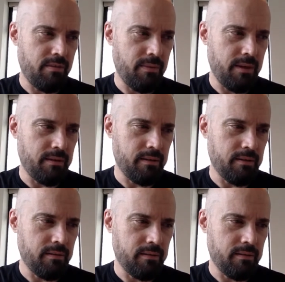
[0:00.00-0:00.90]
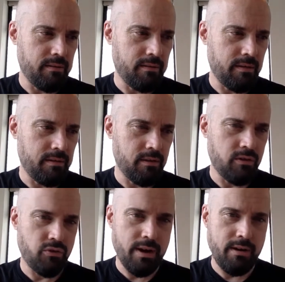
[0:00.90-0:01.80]
the
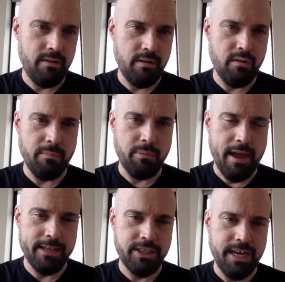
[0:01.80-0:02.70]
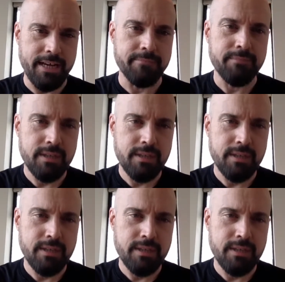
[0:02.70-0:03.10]
trends in supply chain.